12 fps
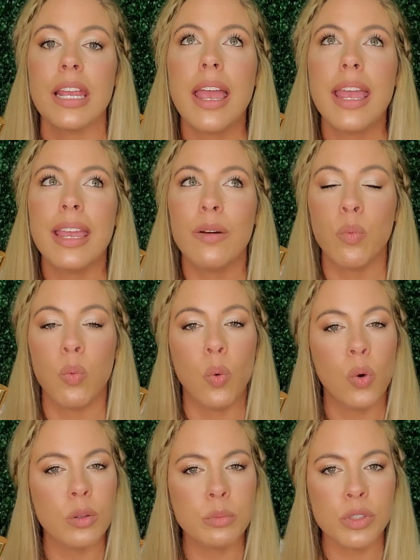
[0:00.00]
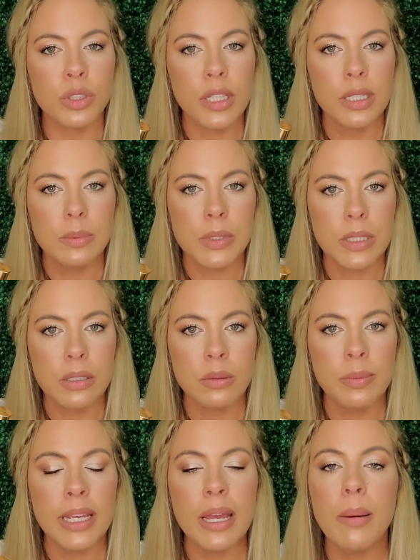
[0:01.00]
It warms your lips a little
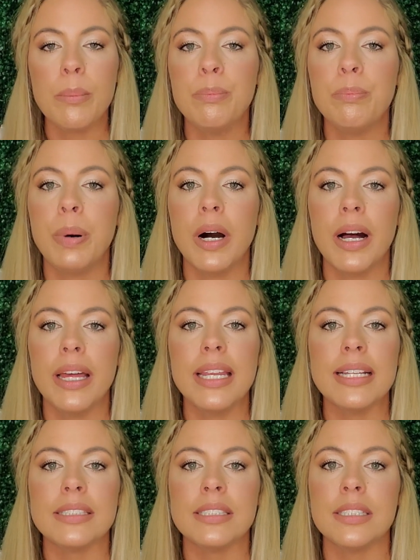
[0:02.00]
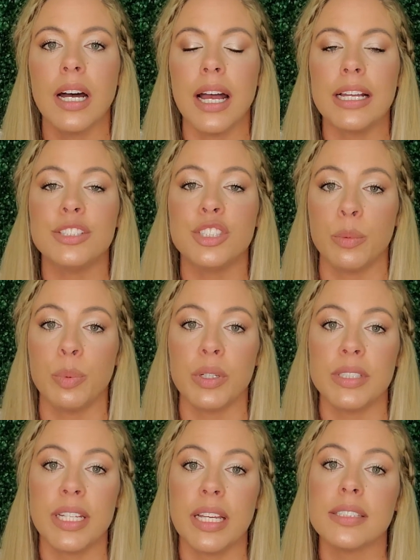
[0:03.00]
bit, but it's not super
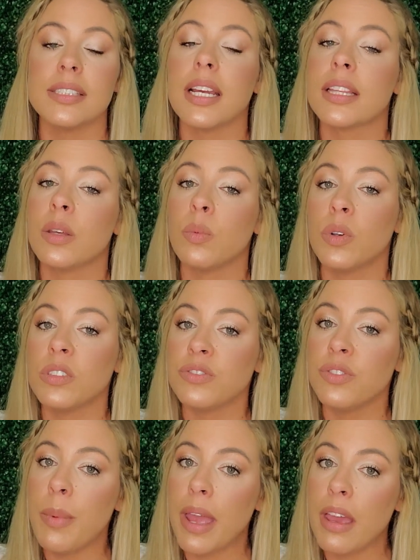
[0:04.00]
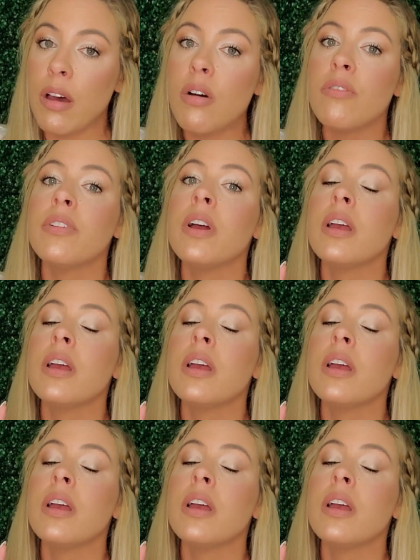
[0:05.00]
intense. Like the ones from e.l.f.,